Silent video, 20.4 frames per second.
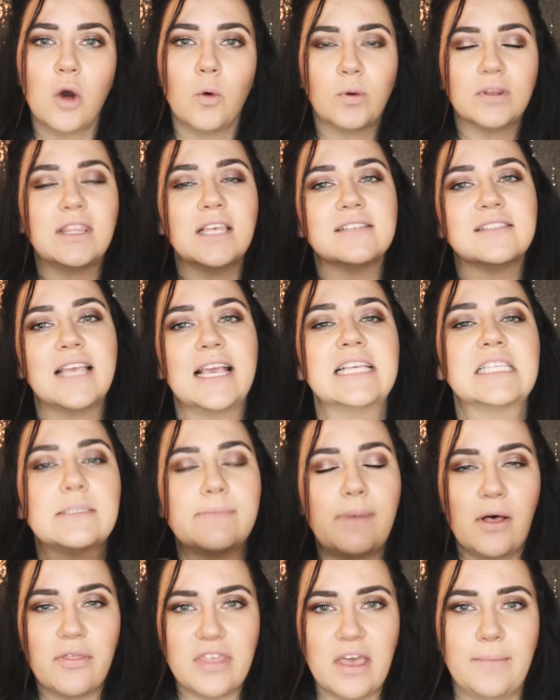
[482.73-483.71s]
What they say is
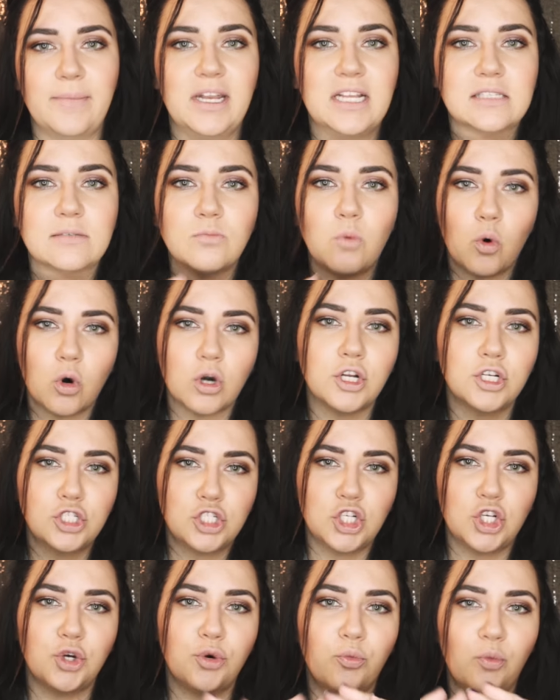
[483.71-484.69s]
about them. It is more to
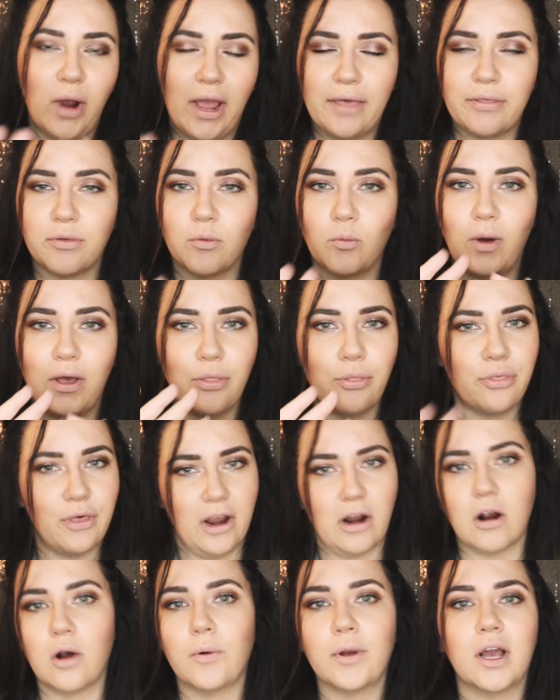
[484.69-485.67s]
do with what
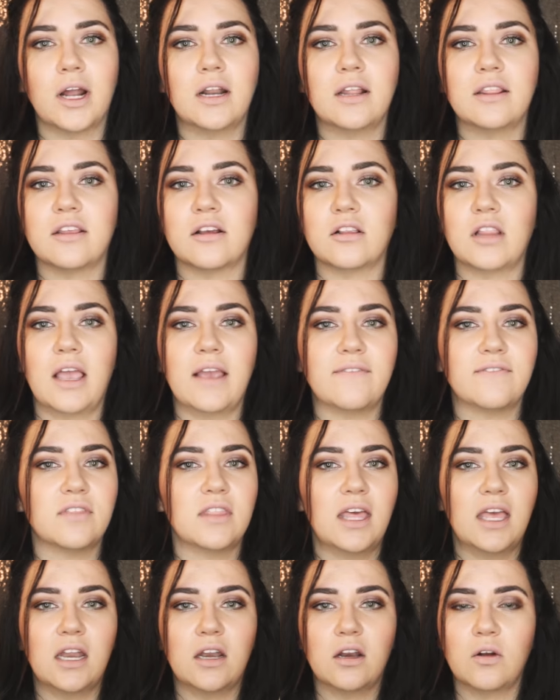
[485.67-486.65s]
they're going on in their life
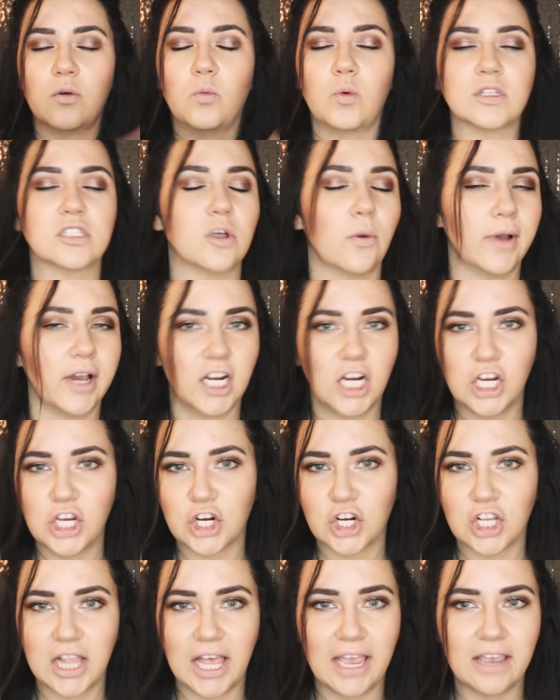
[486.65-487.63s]
than what's going on in
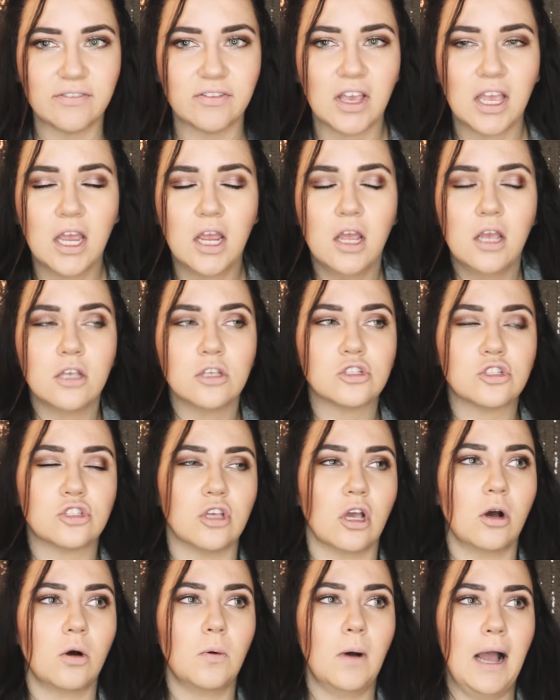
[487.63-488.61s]
your life.
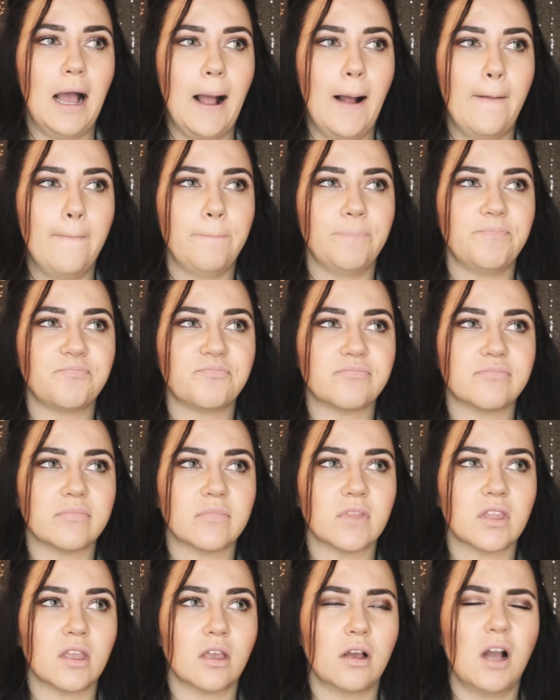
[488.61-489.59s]
So,
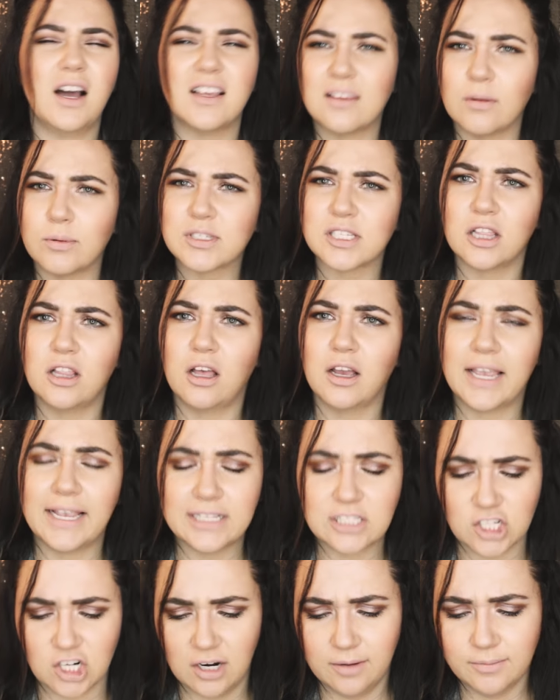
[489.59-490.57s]
God, that was a long
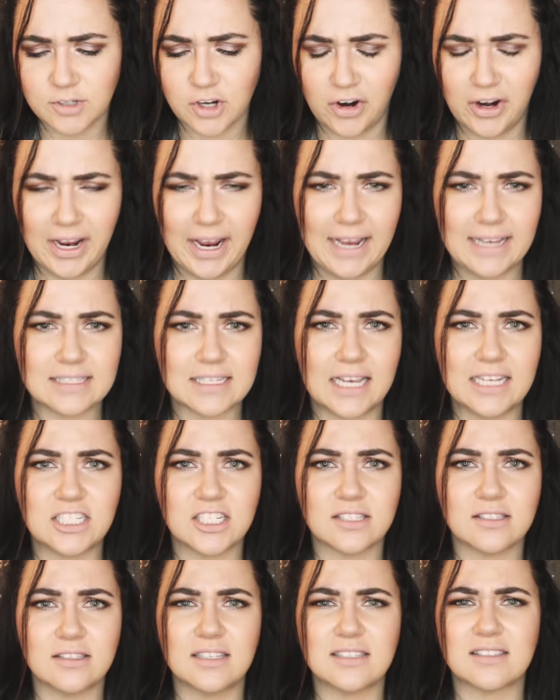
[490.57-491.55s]
answer. I'm sorry, guys.
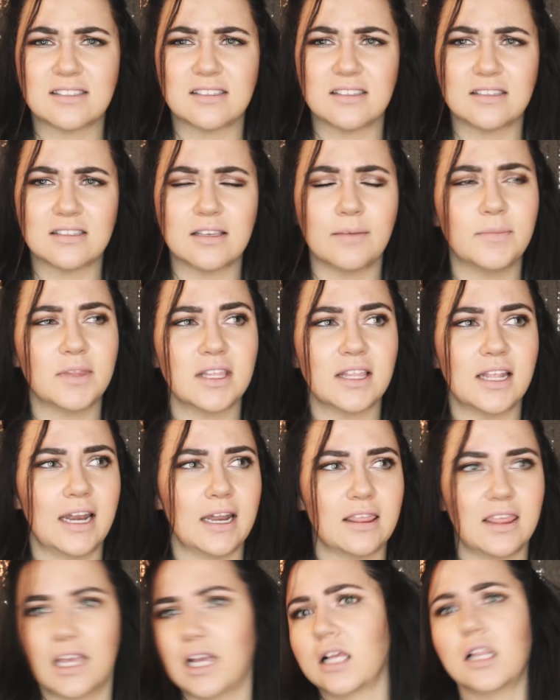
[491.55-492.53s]
It's something that
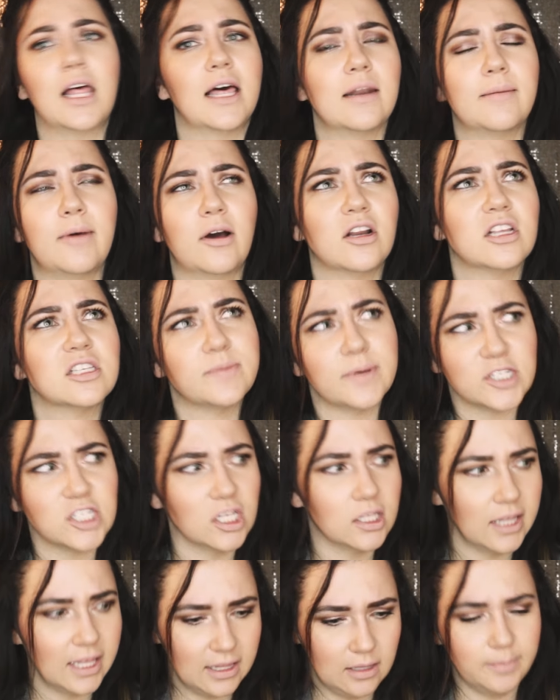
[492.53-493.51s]
I think a lot about,
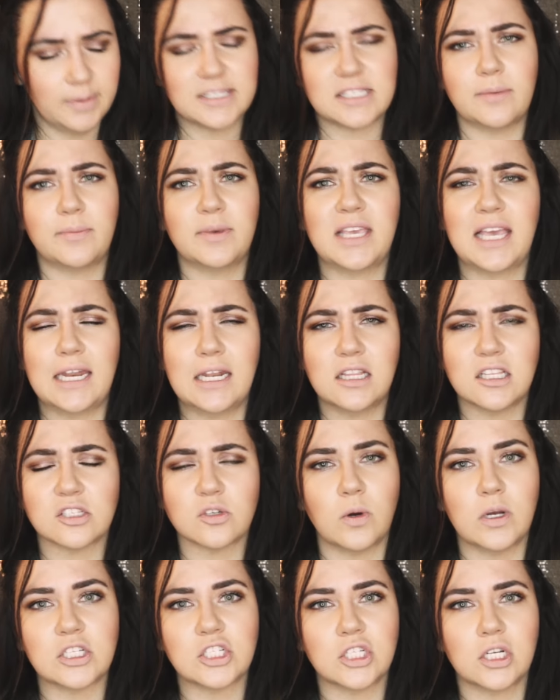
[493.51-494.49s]
especially lately, because I've been getting
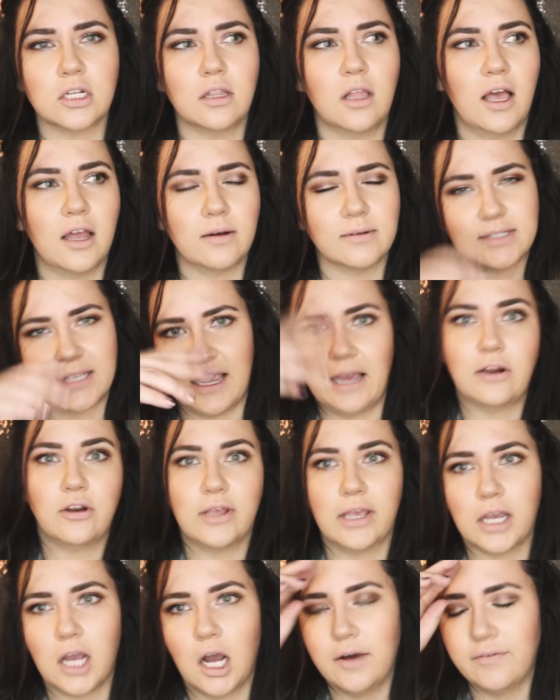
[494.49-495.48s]
this question a lot. It's like, how do
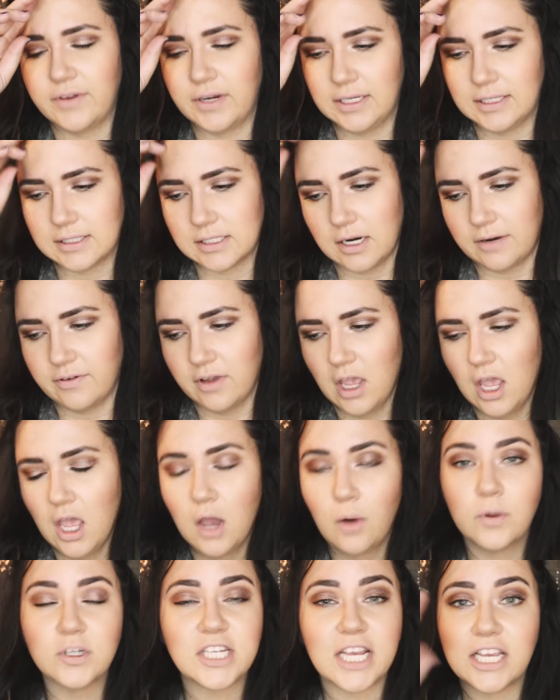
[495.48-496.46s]
you get confident and stuff?
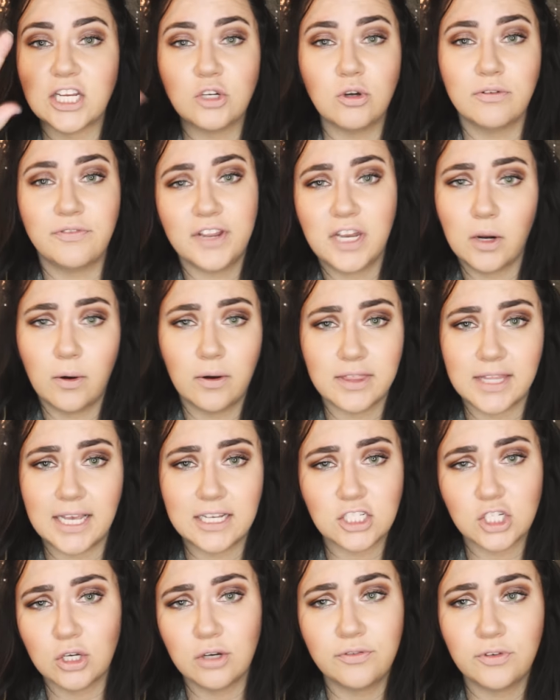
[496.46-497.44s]
Which I can do a video on
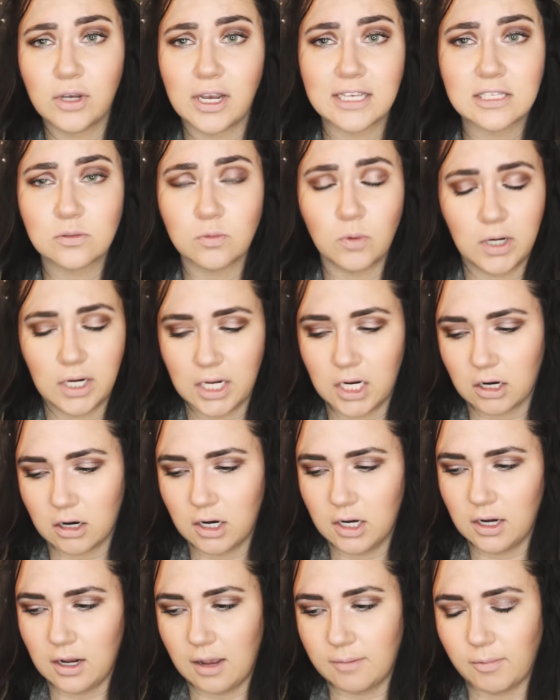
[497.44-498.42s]
that too, if you guys want to
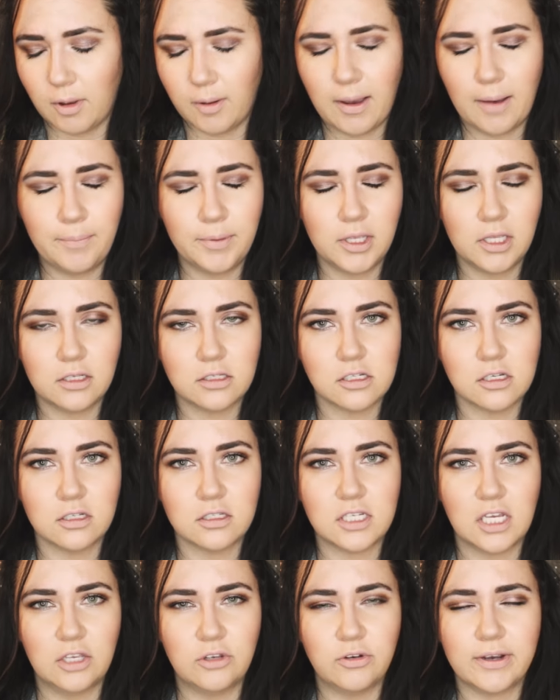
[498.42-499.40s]
hear it. I'm happy
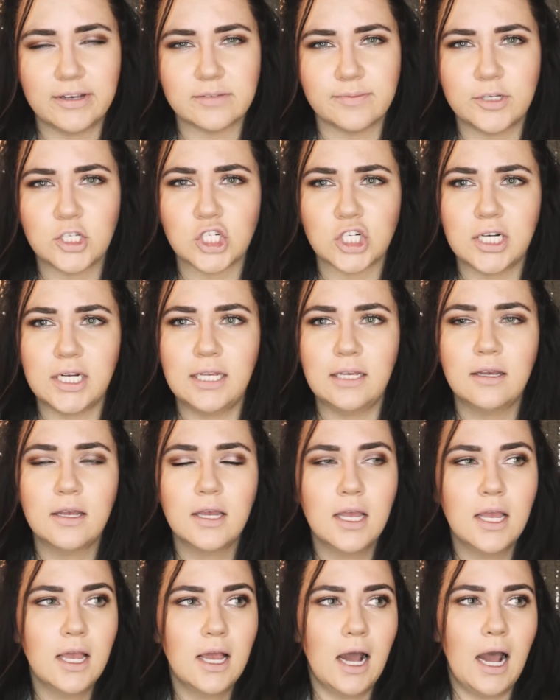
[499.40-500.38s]
to tell you guys my journey.
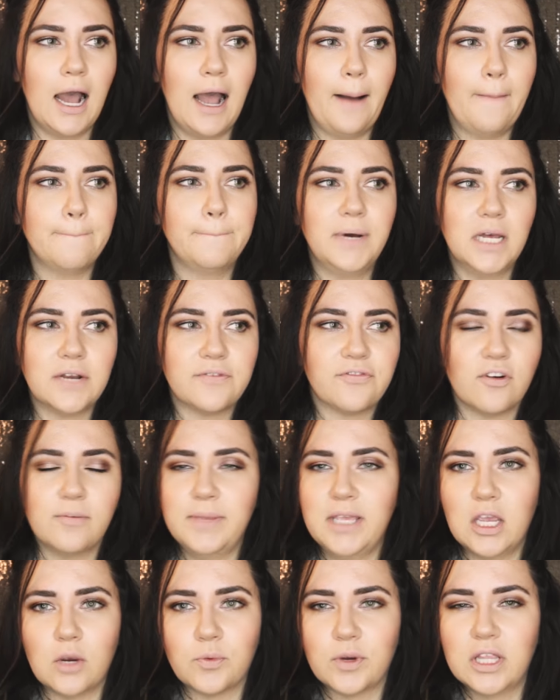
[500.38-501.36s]
But for
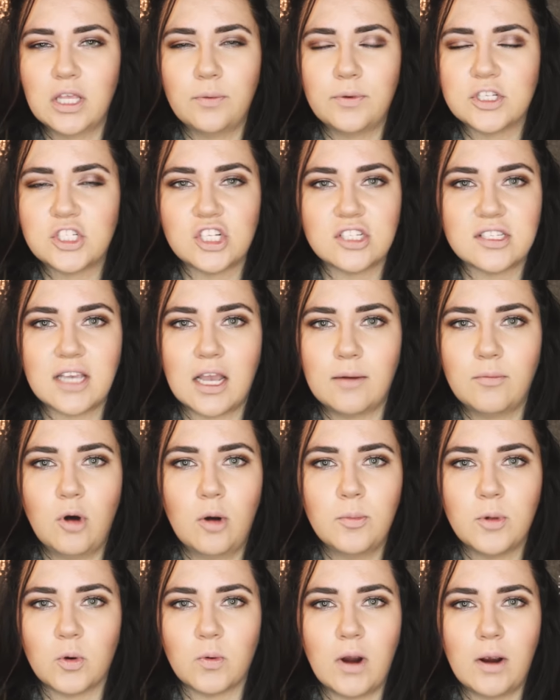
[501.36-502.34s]
me, it really was just like a
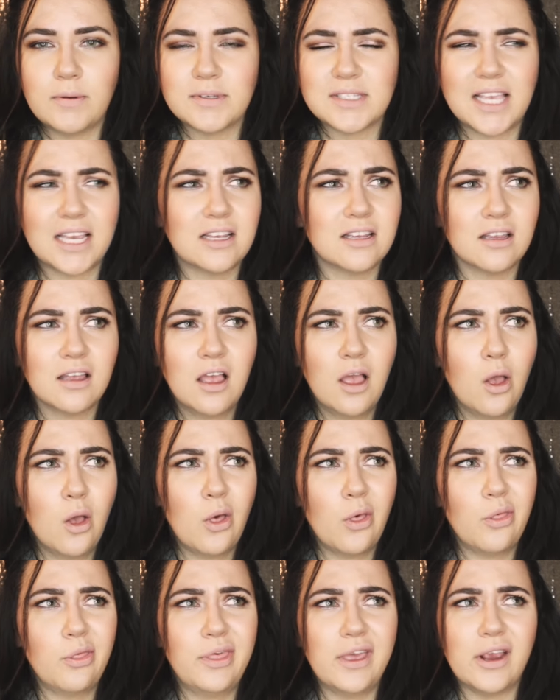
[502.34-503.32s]
moment where I was like,
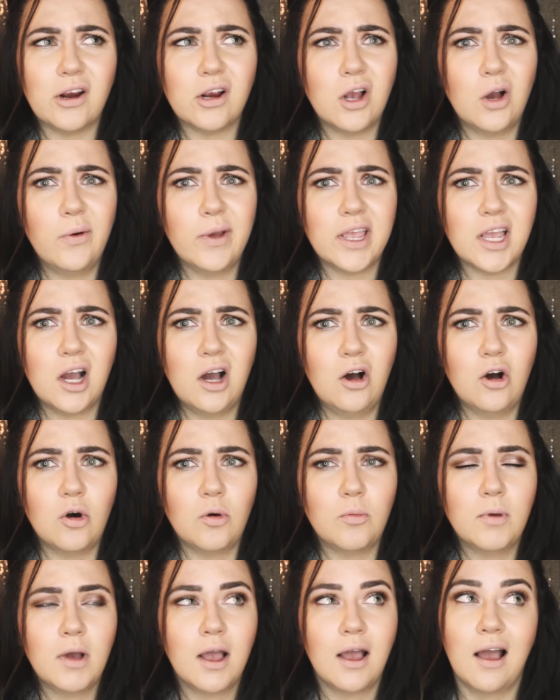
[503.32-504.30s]
they're going
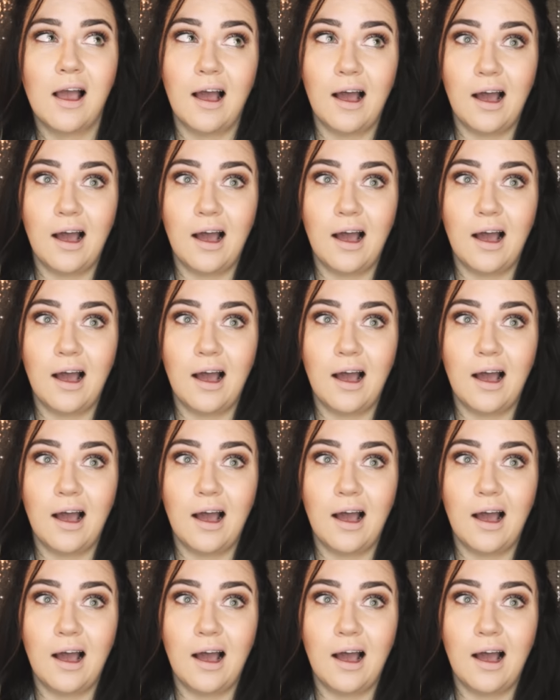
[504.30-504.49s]
home.